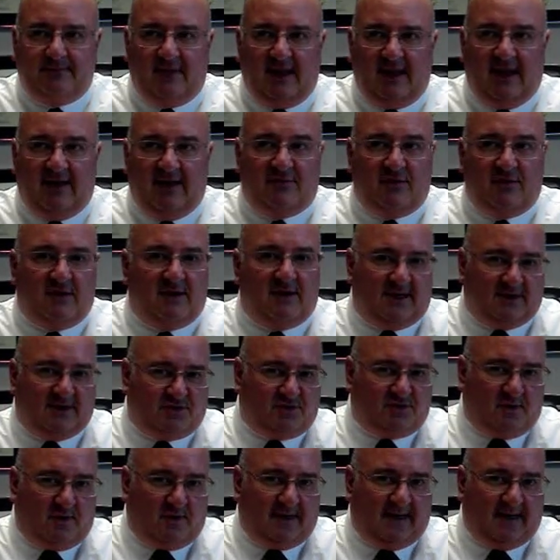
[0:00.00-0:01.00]
if you're not
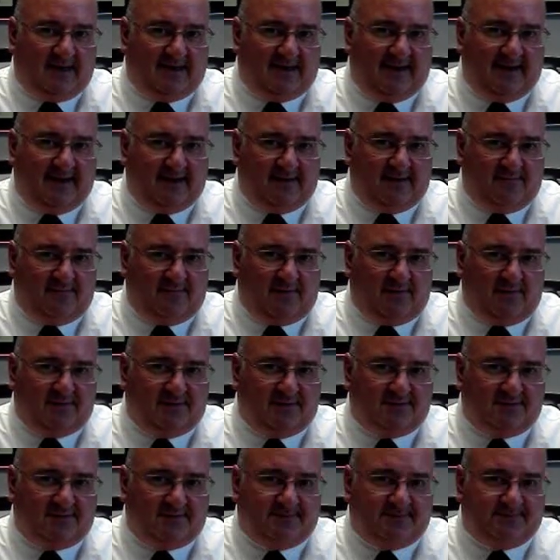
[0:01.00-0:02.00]
sure about getting
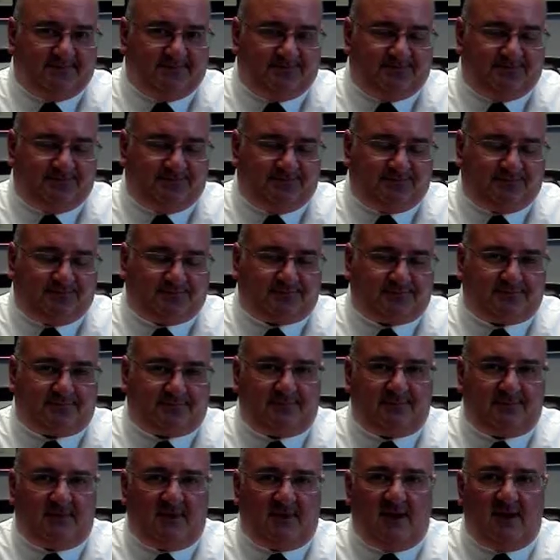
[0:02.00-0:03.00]
divorced.
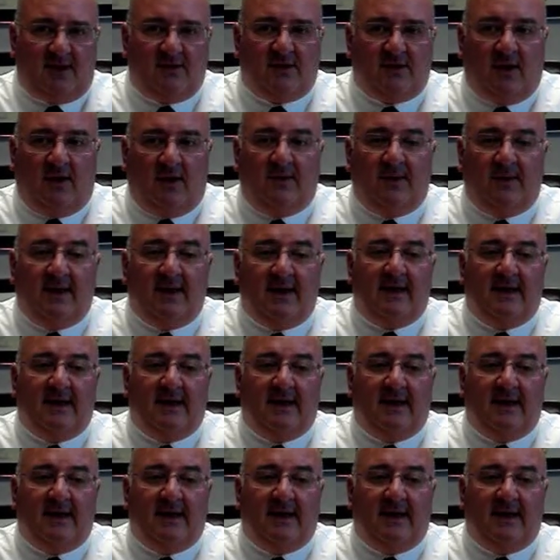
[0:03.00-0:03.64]
So